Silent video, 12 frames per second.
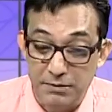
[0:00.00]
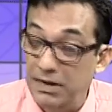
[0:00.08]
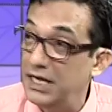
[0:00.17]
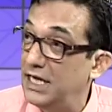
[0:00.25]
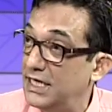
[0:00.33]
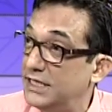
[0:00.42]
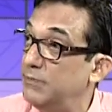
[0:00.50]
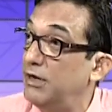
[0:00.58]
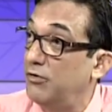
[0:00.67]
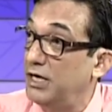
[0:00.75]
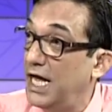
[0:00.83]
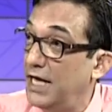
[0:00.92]
My late Auntie
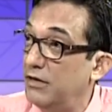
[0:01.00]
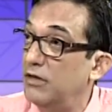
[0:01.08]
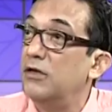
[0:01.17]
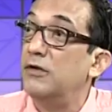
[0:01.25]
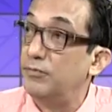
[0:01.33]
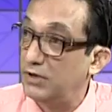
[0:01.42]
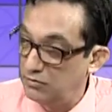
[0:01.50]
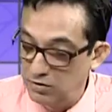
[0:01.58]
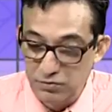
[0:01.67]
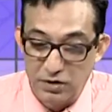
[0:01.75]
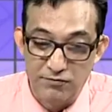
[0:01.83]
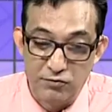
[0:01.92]
Marianne,
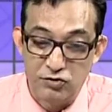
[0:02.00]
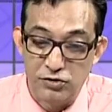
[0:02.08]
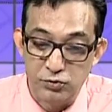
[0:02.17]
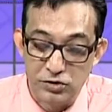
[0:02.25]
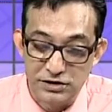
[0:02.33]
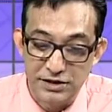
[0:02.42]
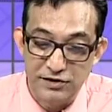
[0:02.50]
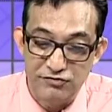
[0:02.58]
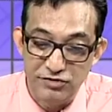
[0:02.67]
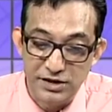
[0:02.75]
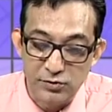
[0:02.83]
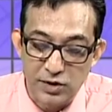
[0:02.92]
of course, worked in
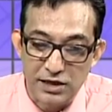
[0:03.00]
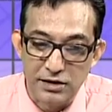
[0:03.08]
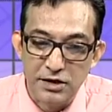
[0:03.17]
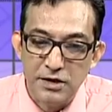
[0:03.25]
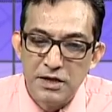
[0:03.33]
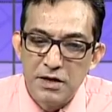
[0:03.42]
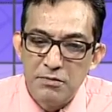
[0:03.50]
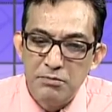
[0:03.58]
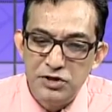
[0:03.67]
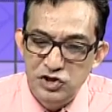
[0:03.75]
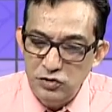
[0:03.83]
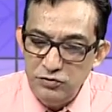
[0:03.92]
history as well.
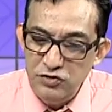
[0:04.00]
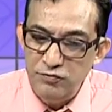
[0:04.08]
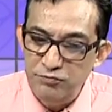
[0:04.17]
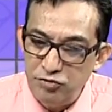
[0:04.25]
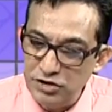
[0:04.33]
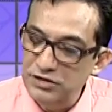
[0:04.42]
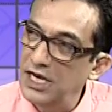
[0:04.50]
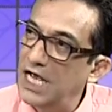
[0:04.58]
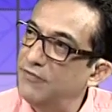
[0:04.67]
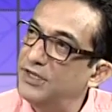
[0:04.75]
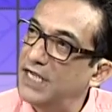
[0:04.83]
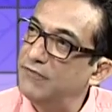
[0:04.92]
But you brought it to
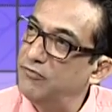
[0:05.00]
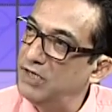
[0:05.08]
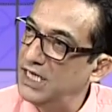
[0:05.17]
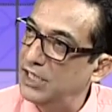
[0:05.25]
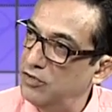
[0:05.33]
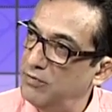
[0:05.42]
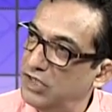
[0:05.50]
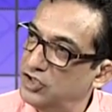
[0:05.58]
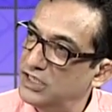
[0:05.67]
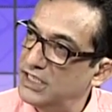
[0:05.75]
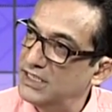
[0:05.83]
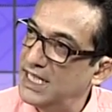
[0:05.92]
life, and that really, as you
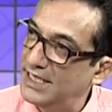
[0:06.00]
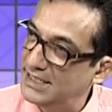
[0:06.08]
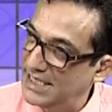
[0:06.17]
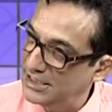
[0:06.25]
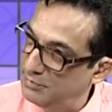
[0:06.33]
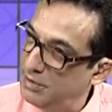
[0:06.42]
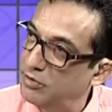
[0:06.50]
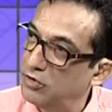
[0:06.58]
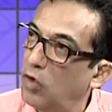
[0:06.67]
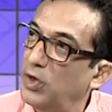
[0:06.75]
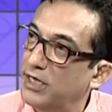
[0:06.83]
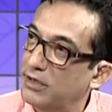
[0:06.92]
mentioned, that gets people
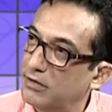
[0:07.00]
going.